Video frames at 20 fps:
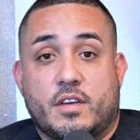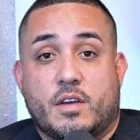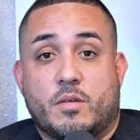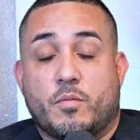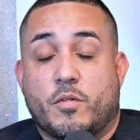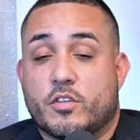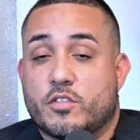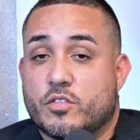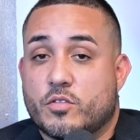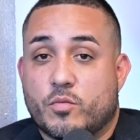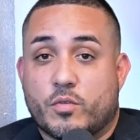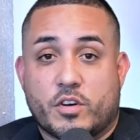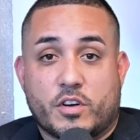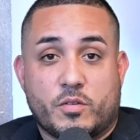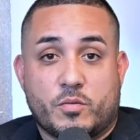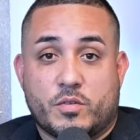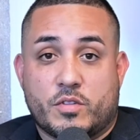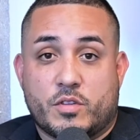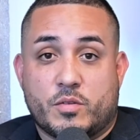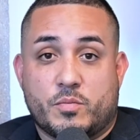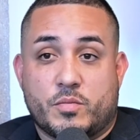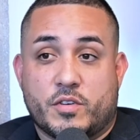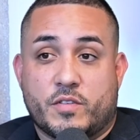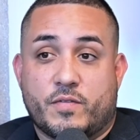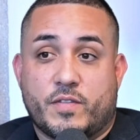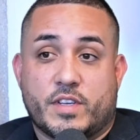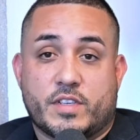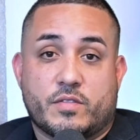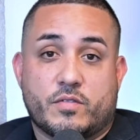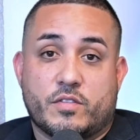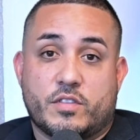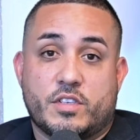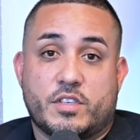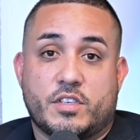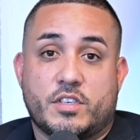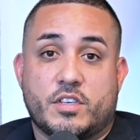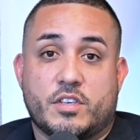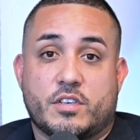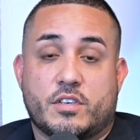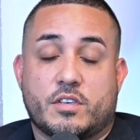I'm also working with the book festival this
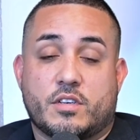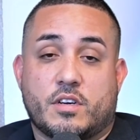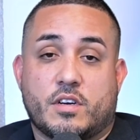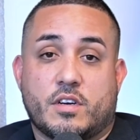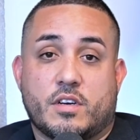year.